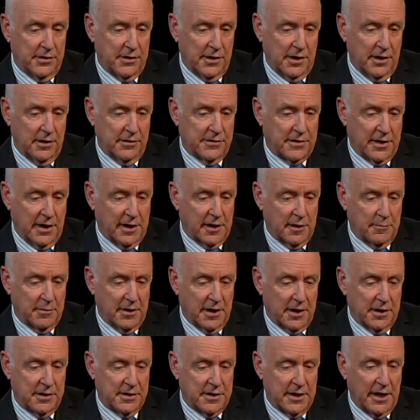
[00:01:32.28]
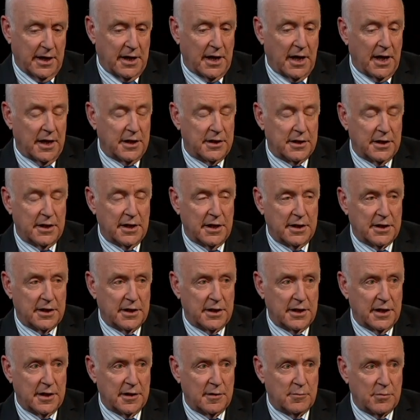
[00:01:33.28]
deal. It's taken about a decade to get
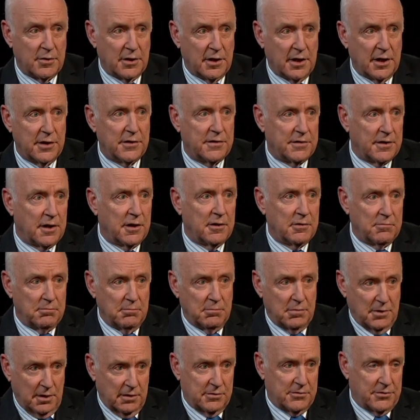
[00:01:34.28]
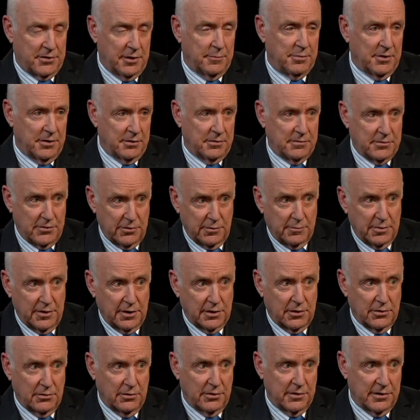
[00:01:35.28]
together, Brian, so a tribute should be
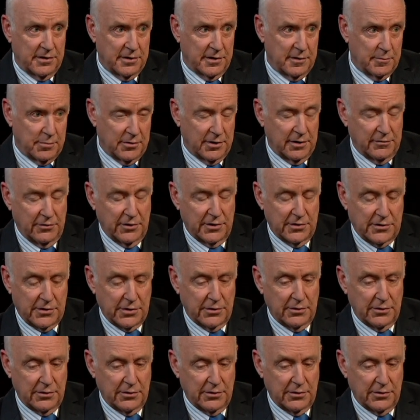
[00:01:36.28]
accorded to the previous two